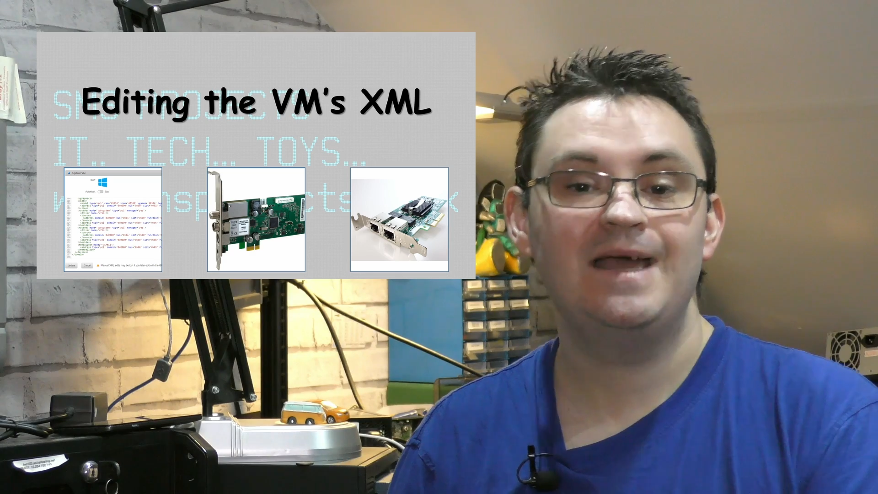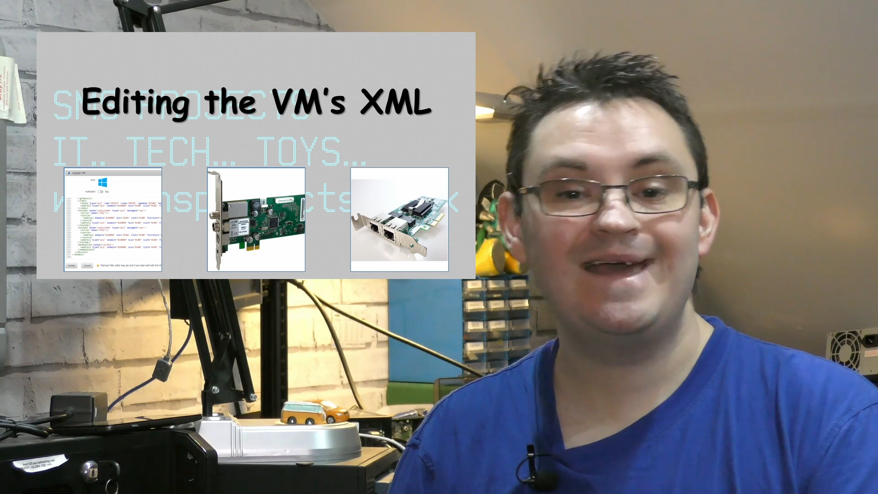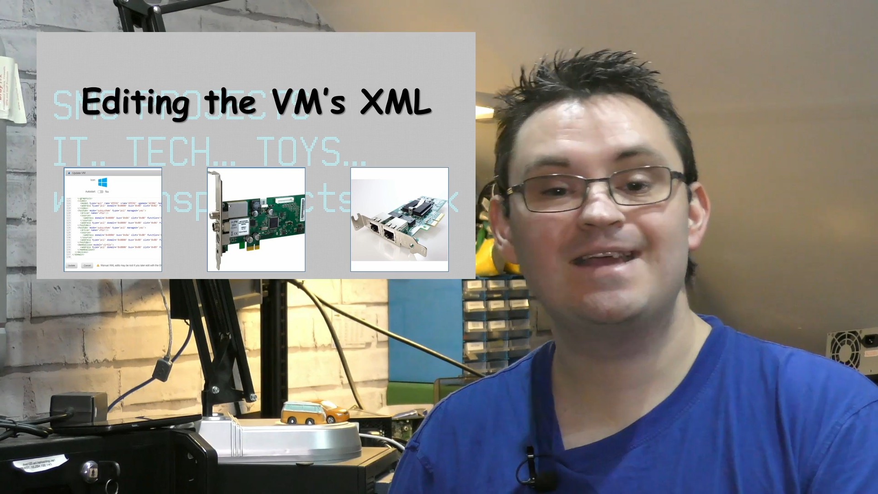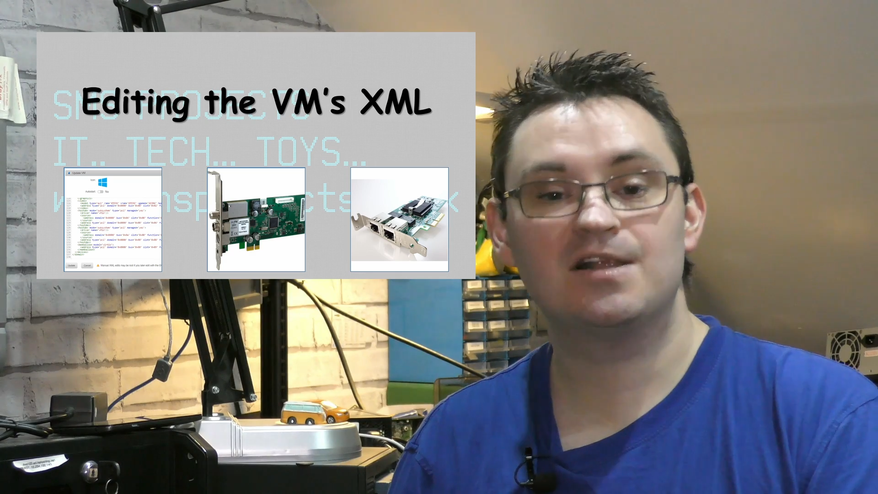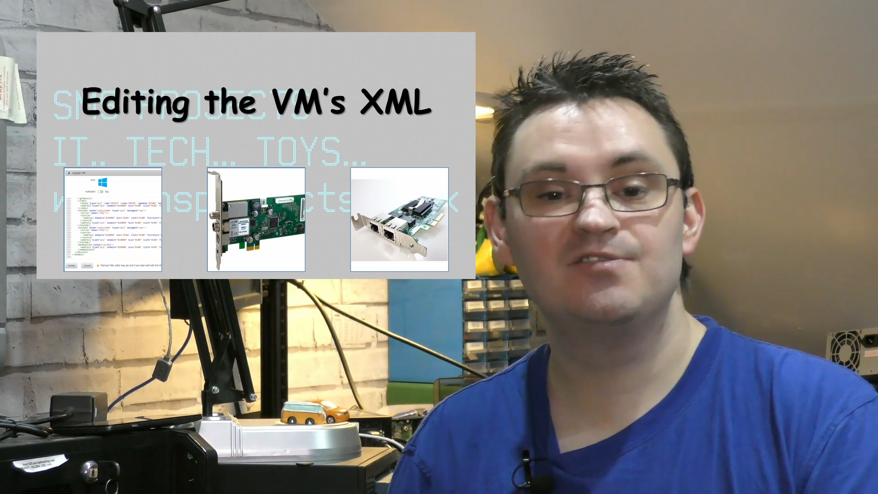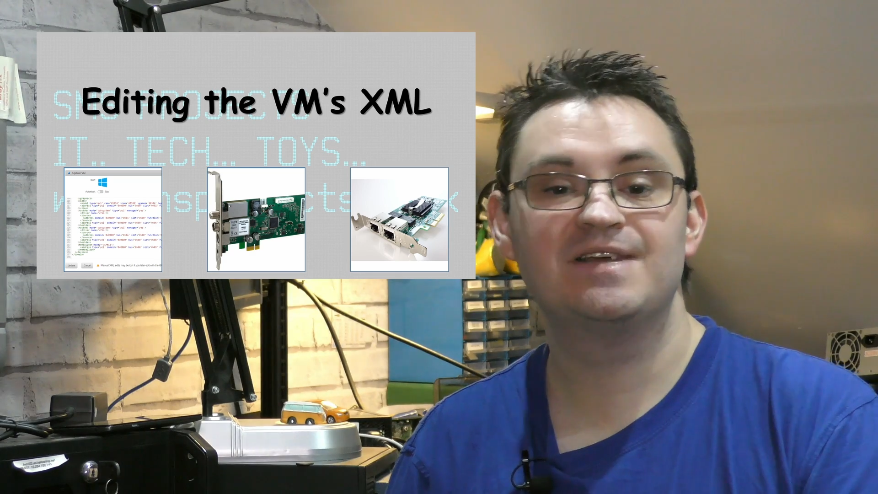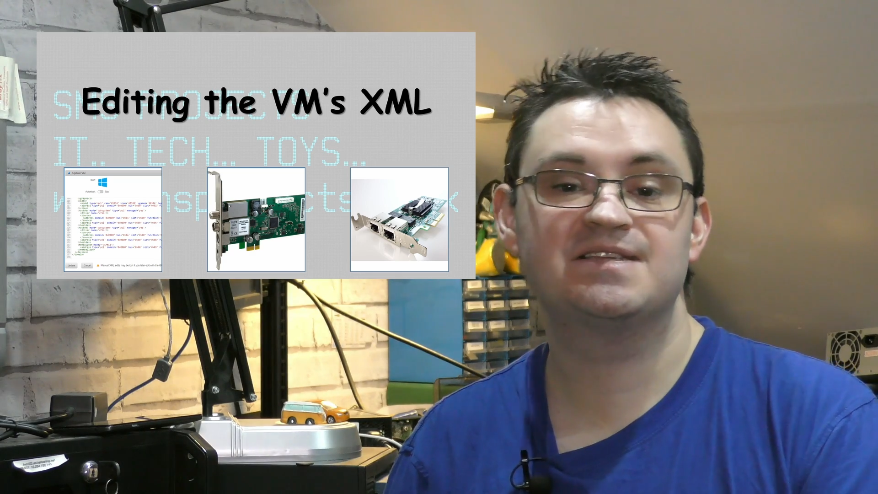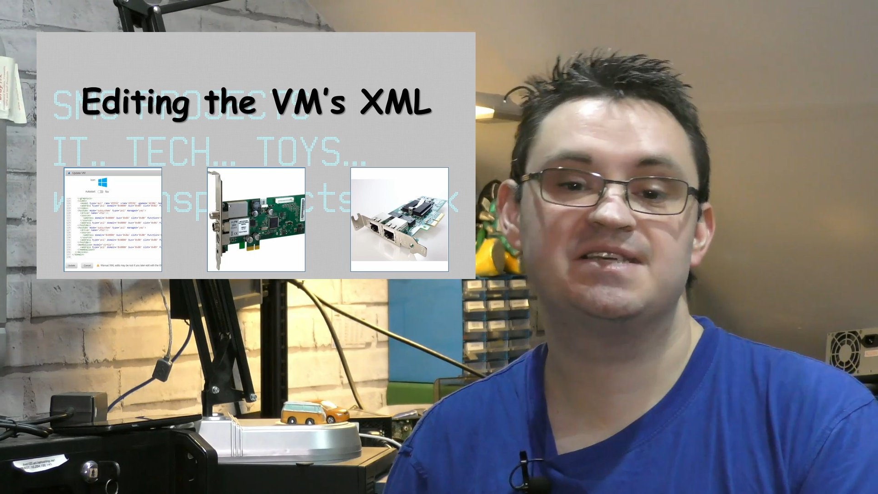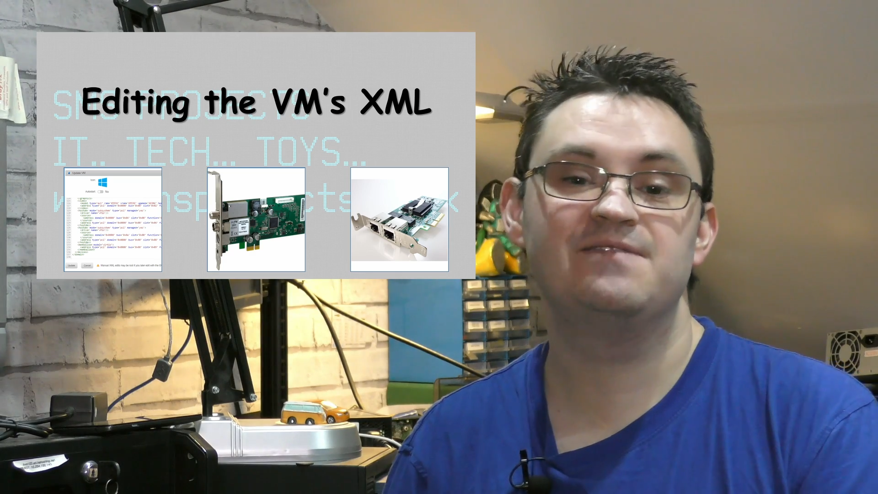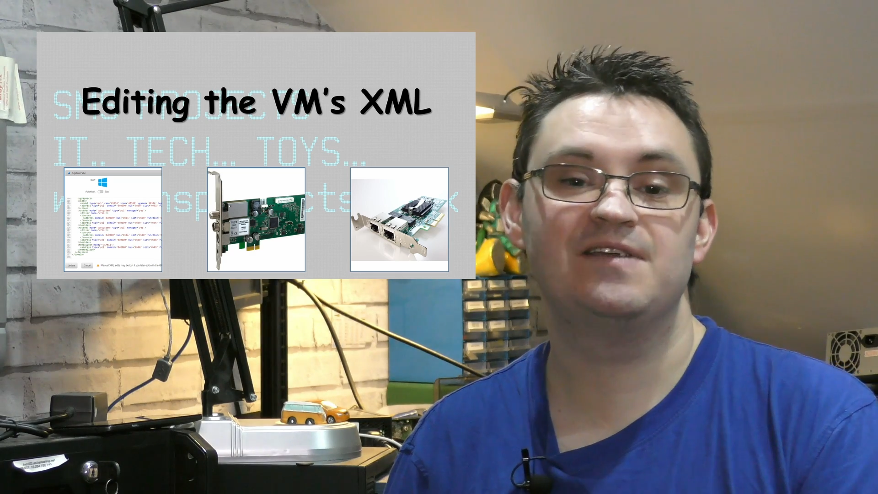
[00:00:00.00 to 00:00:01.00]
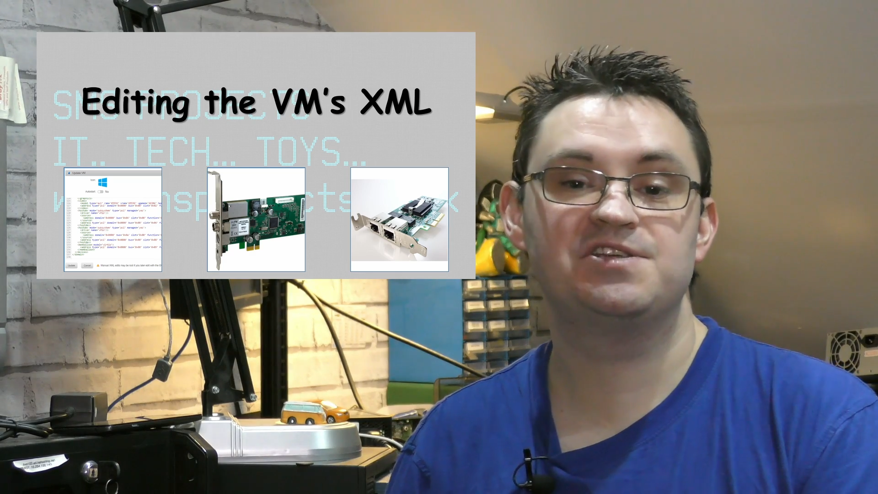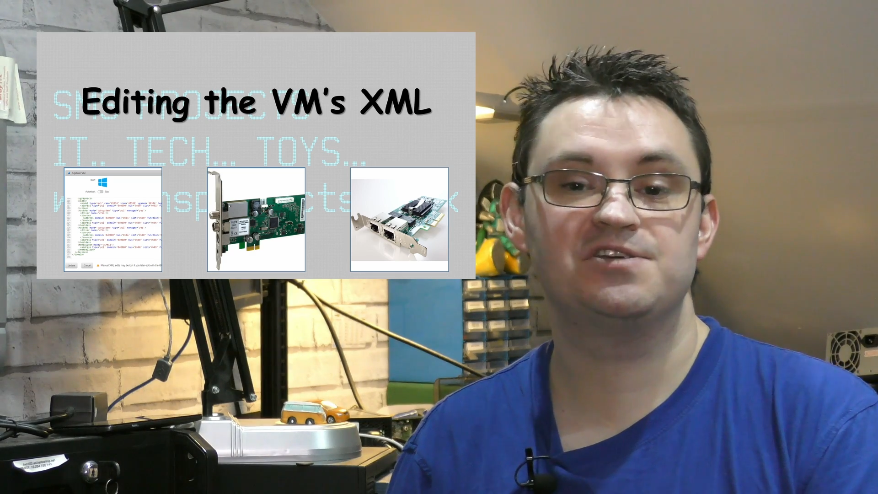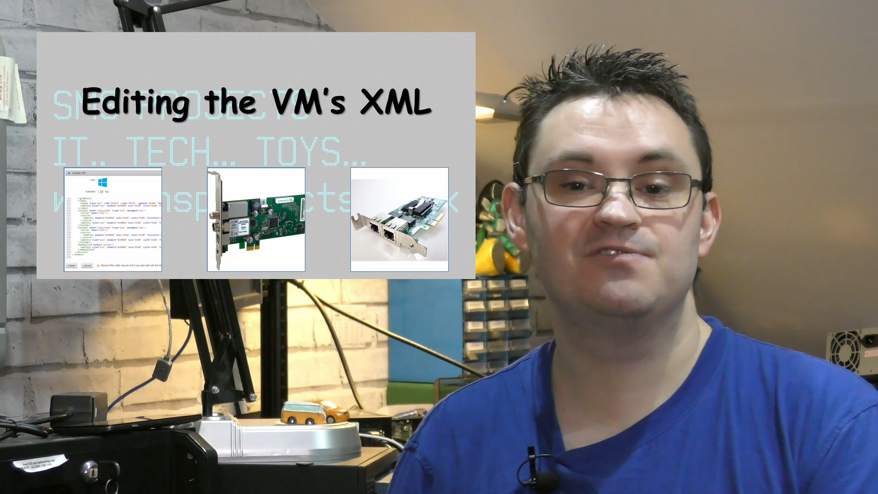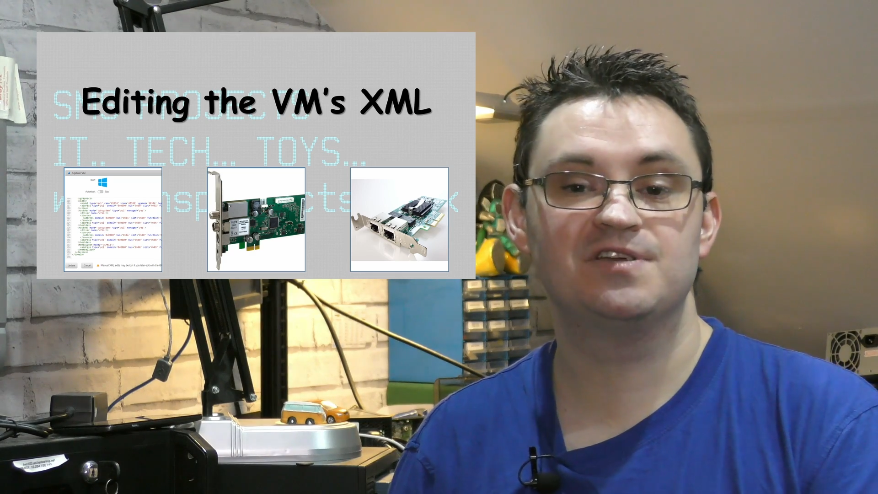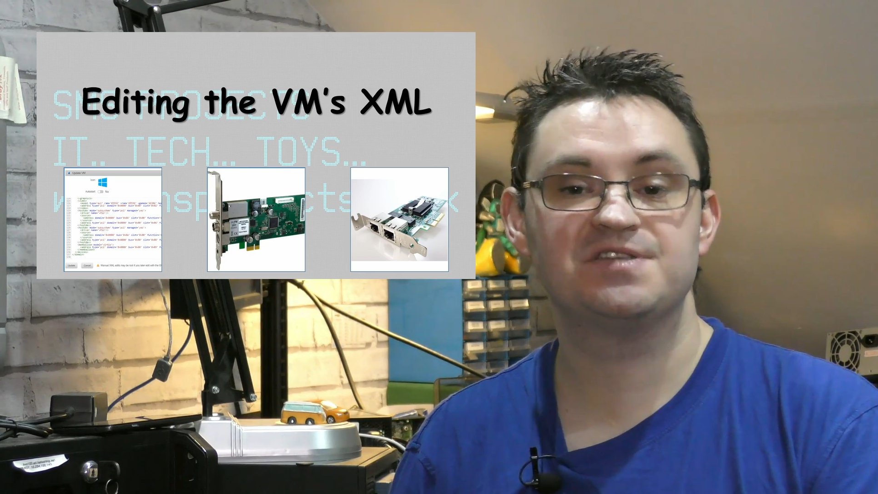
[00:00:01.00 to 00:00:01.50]
including TV
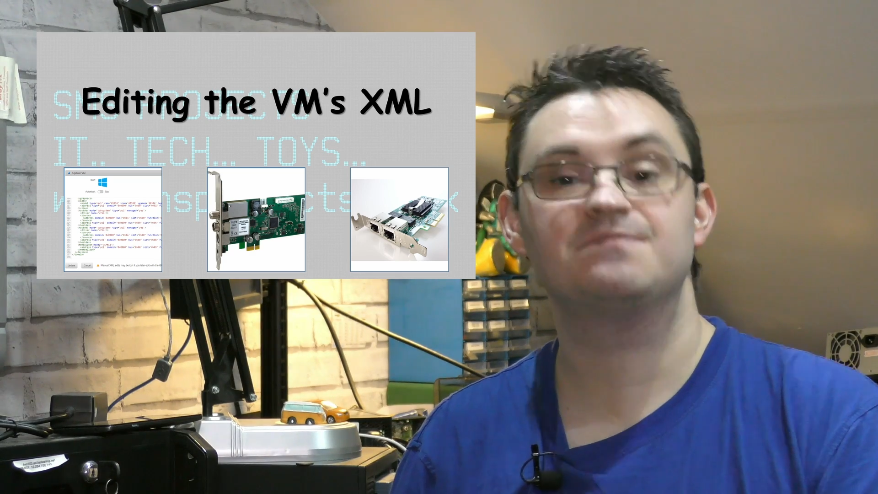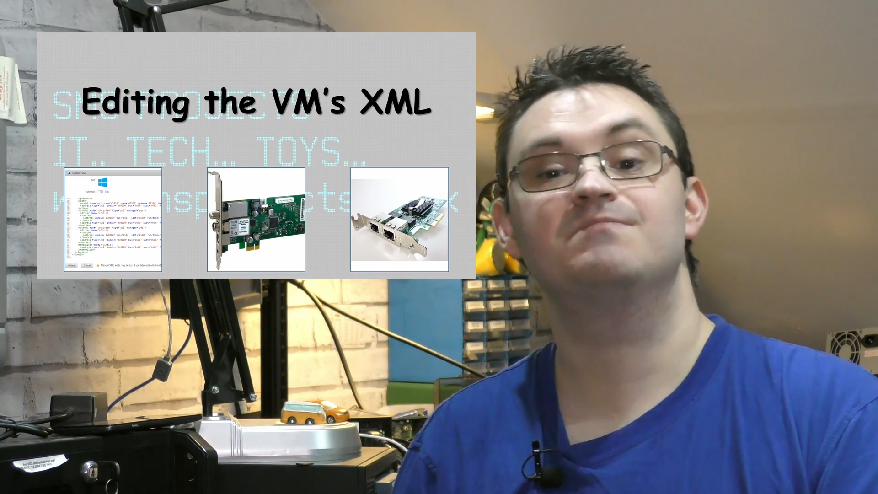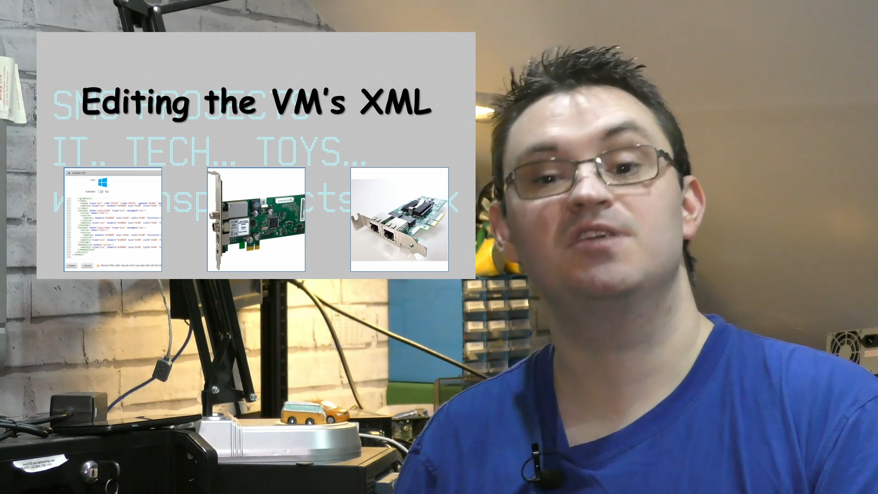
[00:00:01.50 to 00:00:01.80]
tuners,